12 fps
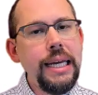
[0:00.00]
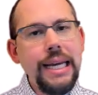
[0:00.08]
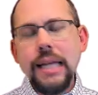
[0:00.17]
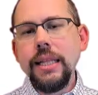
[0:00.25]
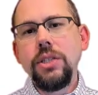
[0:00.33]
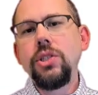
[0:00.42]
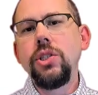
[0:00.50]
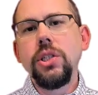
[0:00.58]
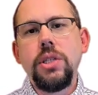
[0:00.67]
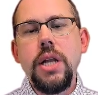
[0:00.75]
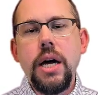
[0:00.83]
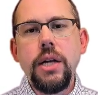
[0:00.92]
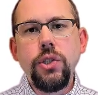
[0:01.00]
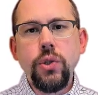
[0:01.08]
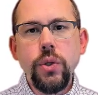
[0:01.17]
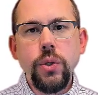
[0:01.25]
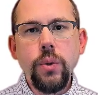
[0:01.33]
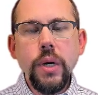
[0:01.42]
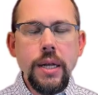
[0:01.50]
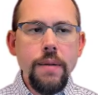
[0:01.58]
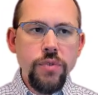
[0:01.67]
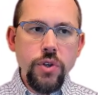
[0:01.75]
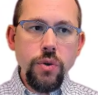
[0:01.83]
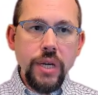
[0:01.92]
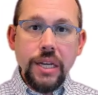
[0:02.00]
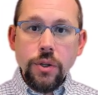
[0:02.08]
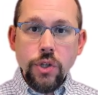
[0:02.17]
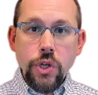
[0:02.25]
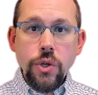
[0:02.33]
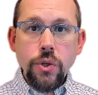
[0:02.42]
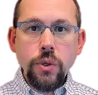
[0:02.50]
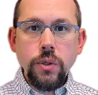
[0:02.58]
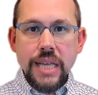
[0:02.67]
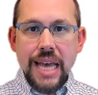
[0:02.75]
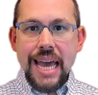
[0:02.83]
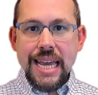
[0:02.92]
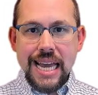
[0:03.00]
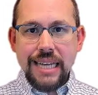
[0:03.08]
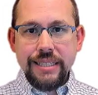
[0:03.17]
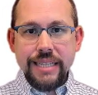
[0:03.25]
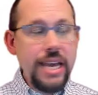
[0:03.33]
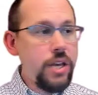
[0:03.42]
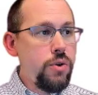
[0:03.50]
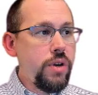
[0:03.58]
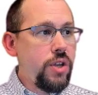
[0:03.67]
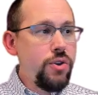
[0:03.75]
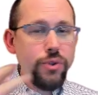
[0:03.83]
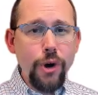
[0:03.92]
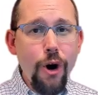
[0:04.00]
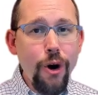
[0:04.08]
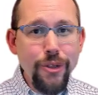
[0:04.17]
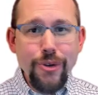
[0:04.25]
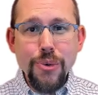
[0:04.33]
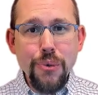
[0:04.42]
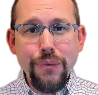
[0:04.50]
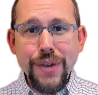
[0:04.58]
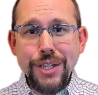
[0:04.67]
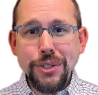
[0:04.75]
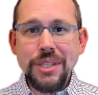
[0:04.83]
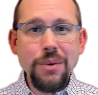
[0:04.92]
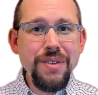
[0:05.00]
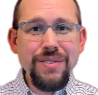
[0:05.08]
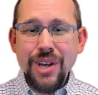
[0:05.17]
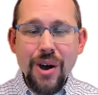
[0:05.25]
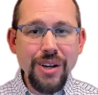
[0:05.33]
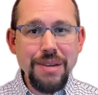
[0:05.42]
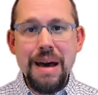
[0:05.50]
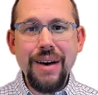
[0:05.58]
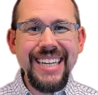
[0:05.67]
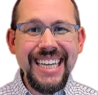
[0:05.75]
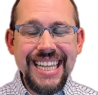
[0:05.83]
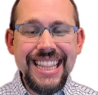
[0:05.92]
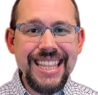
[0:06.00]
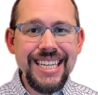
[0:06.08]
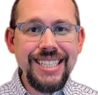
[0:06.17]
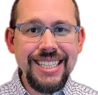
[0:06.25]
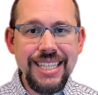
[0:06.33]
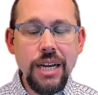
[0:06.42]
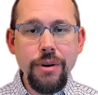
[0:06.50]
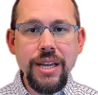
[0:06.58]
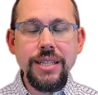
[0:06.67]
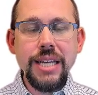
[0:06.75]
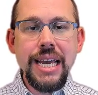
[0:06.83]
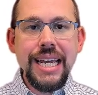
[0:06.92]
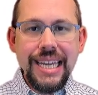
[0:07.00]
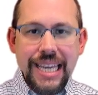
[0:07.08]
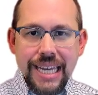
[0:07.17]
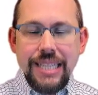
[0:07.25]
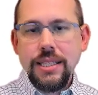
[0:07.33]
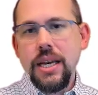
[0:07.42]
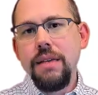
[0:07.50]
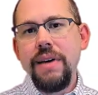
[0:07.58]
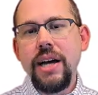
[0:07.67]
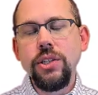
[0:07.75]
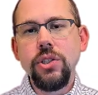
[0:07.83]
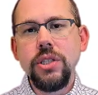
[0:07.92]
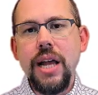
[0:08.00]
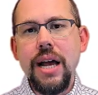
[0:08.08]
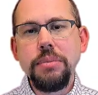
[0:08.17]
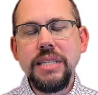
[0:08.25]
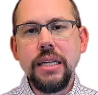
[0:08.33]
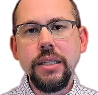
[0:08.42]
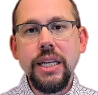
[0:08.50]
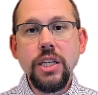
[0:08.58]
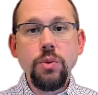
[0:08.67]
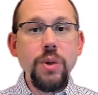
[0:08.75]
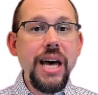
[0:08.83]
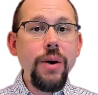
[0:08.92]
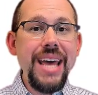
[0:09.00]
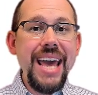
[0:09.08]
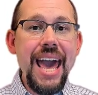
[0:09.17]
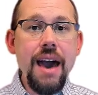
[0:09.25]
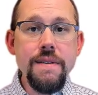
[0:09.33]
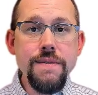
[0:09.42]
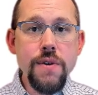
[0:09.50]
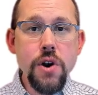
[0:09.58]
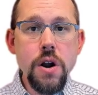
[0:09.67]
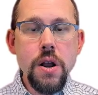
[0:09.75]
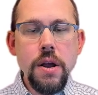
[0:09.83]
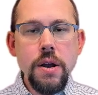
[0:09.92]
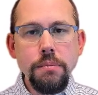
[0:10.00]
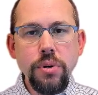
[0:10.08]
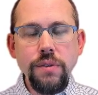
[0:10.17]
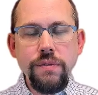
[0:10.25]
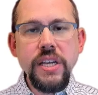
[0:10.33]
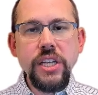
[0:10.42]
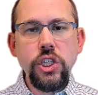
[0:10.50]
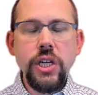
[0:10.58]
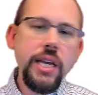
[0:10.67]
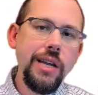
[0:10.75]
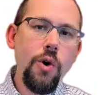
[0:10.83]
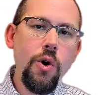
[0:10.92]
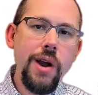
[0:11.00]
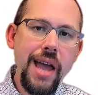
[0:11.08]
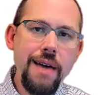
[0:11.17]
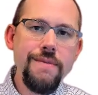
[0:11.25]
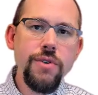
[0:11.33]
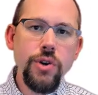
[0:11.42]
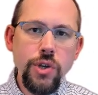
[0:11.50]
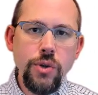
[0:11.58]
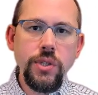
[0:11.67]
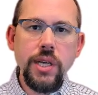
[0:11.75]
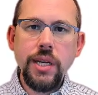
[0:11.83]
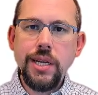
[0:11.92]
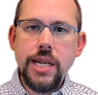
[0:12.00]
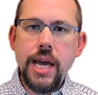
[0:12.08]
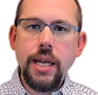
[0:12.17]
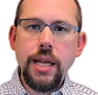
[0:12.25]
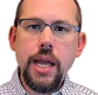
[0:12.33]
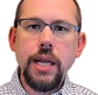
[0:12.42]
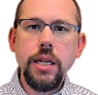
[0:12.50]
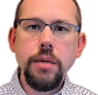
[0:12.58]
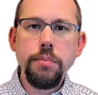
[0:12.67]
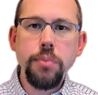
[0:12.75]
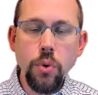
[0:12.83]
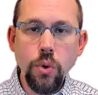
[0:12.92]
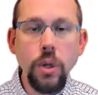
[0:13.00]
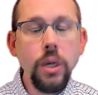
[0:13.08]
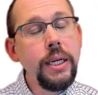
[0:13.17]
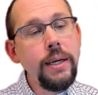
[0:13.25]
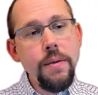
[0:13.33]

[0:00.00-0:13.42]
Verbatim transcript: And that's just not true. You can use ASA. You can use all the cool features that we've talked about in this series inside of Azure Synapse Analytics without ever provisioning or ever using a dedicated pool.